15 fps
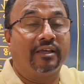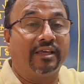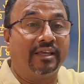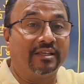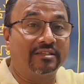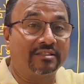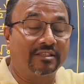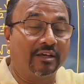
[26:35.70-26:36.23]

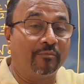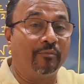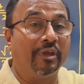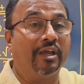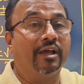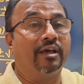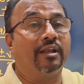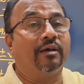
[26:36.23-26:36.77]
is the
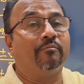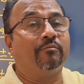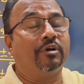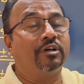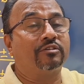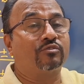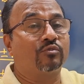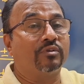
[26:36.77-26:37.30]
bigger
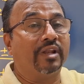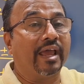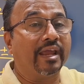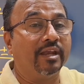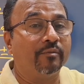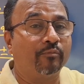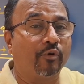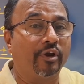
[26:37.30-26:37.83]
number, so
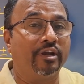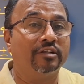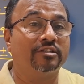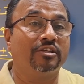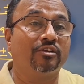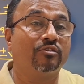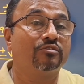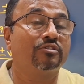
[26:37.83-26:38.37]

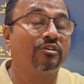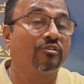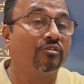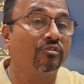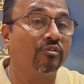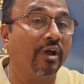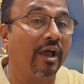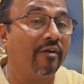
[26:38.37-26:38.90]

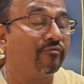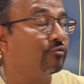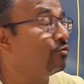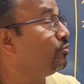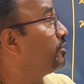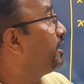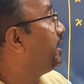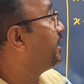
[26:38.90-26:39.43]
9.00 you have
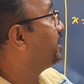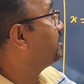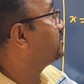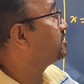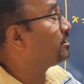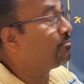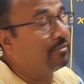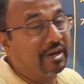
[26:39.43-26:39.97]
to take and
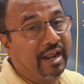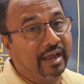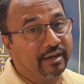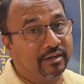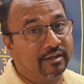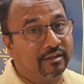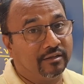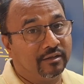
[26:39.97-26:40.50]

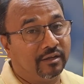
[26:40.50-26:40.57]
subtract,